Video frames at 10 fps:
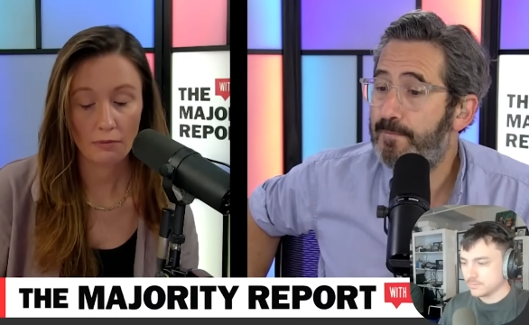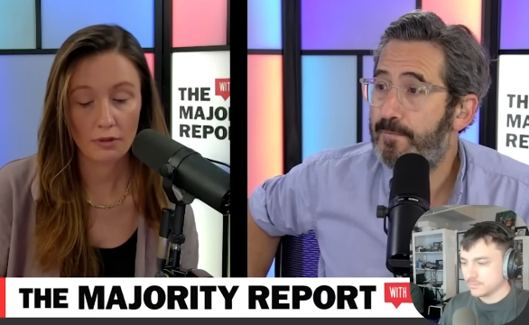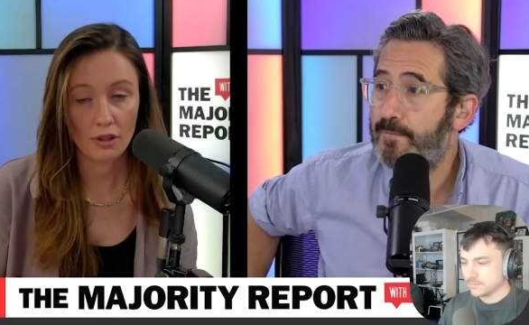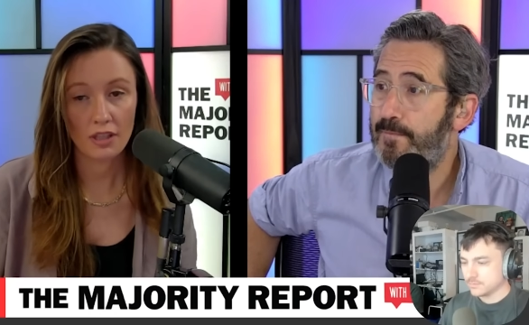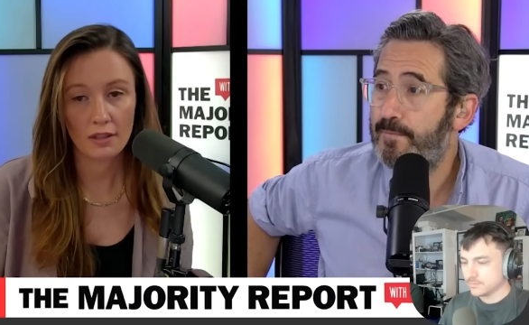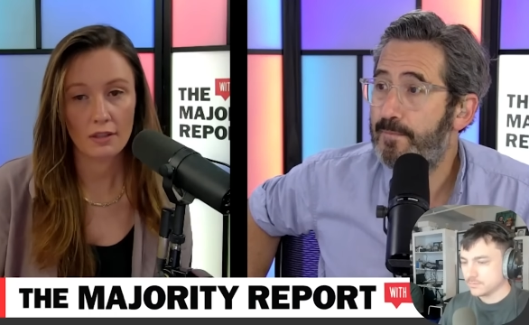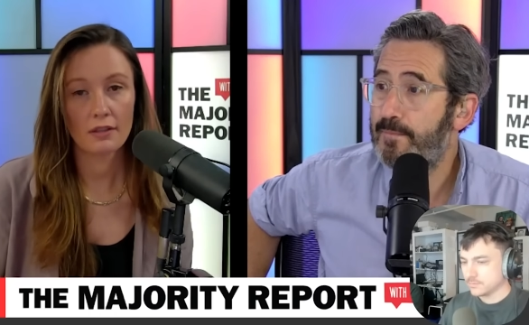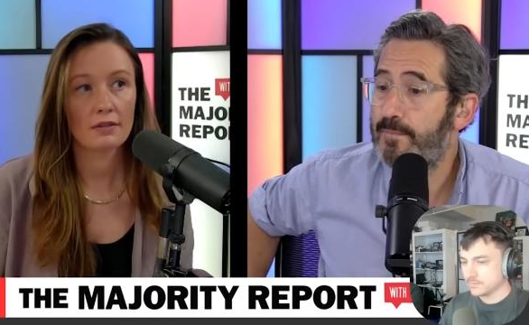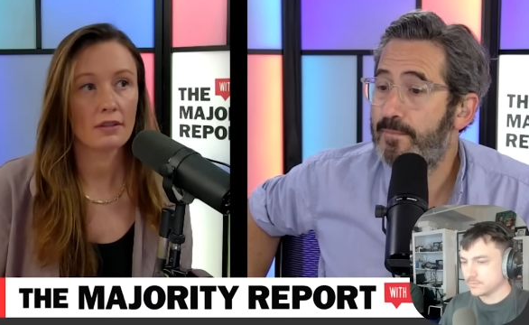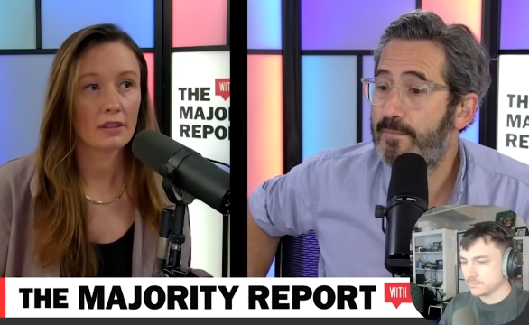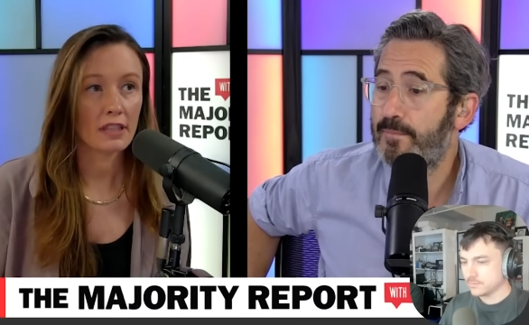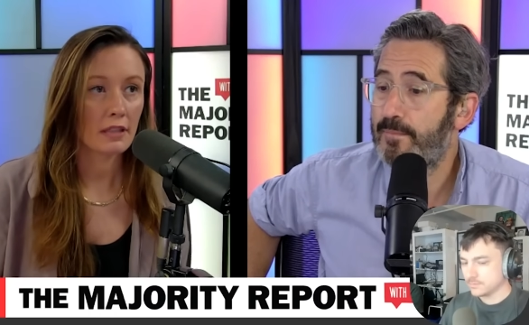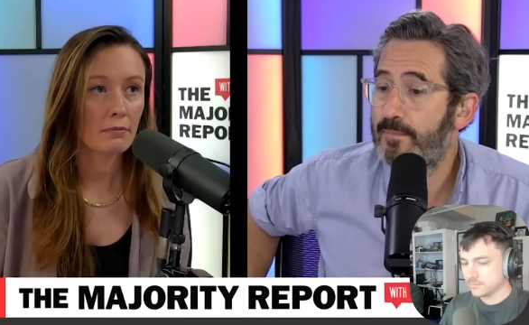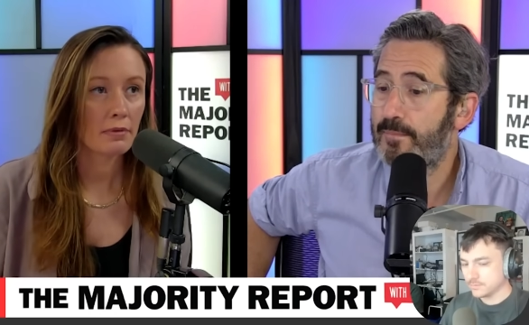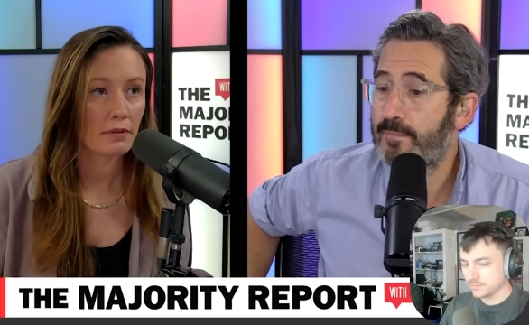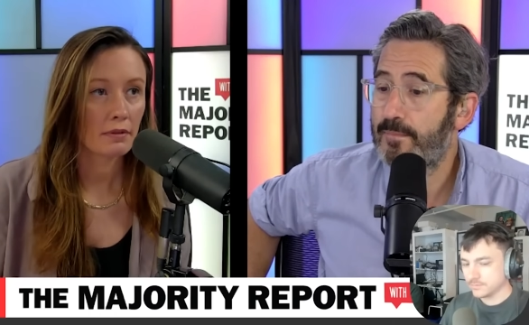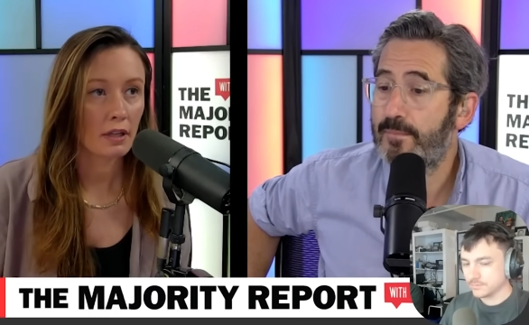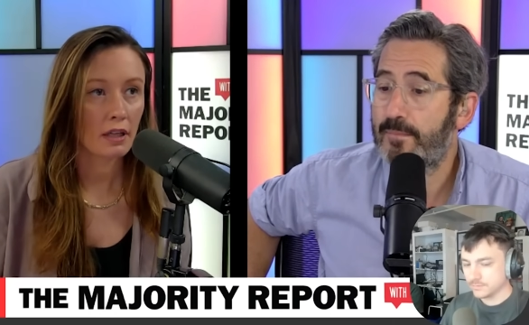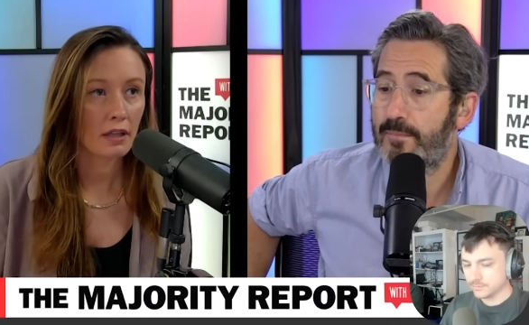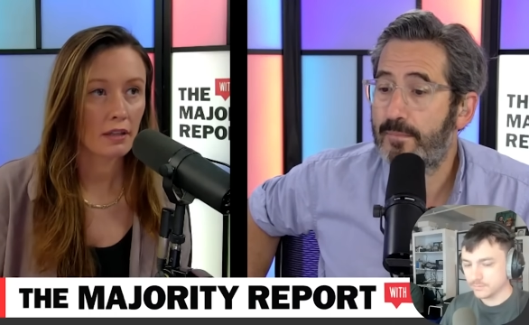Speaker 1: Rashida Tlaib,
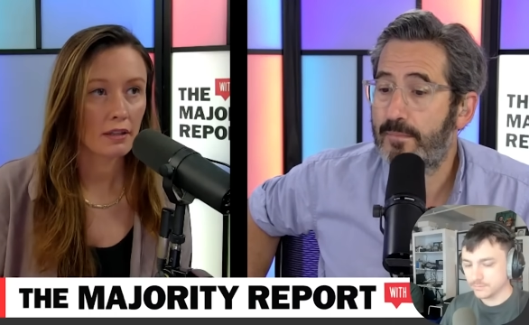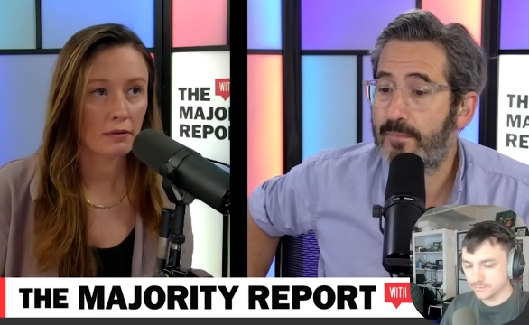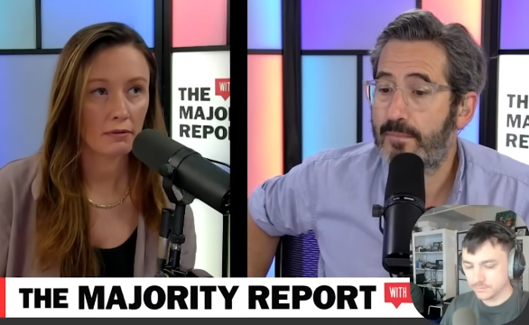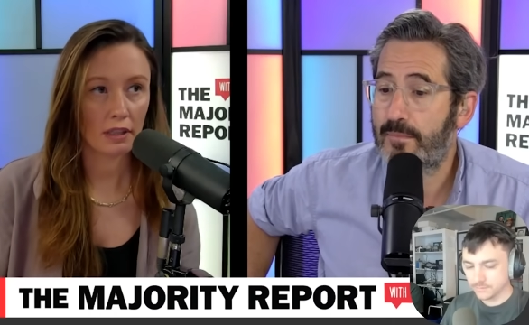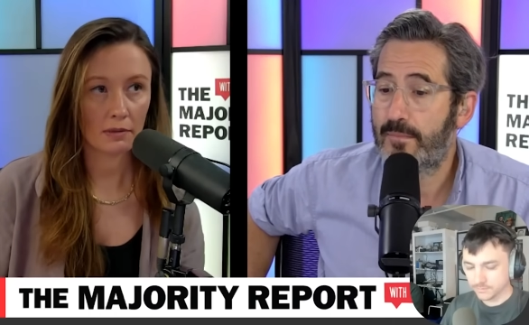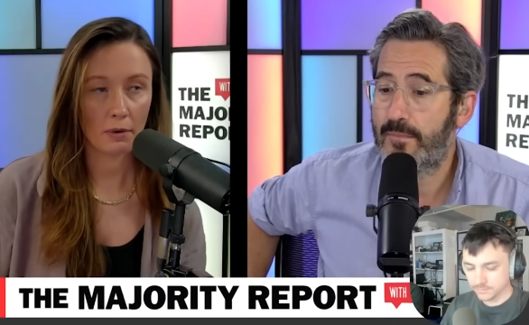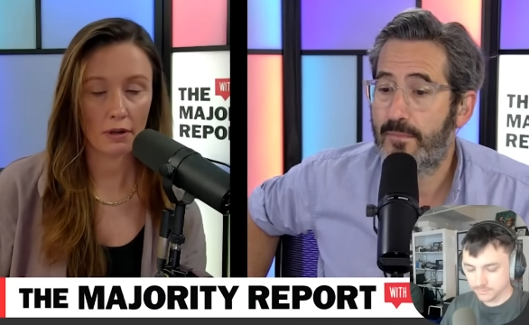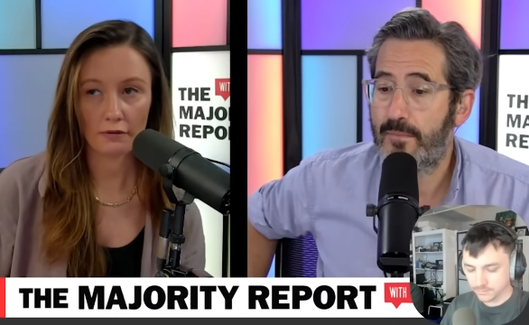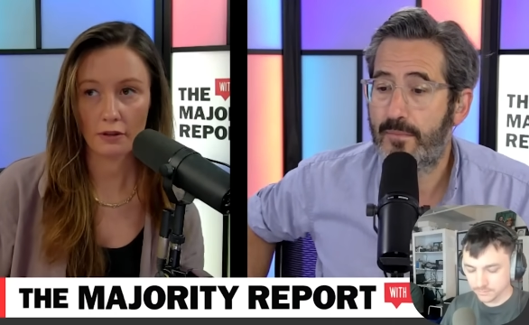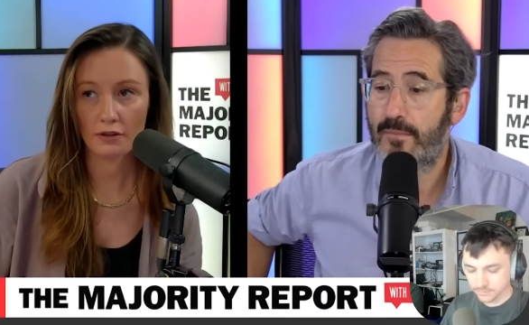uh, that's part of her